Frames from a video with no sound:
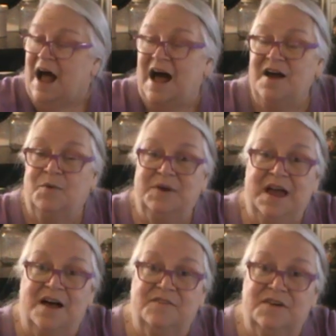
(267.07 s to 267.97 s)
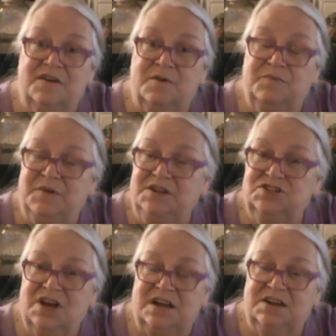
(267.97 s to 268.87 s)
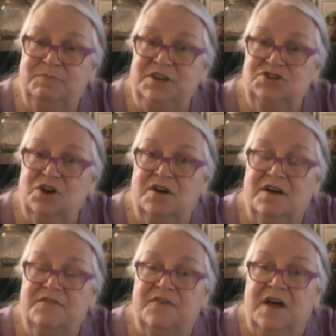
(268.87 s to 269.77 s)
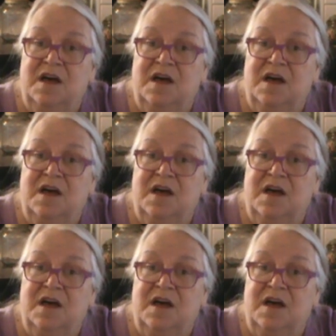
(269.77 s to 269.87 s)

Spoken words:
I already have a big jar of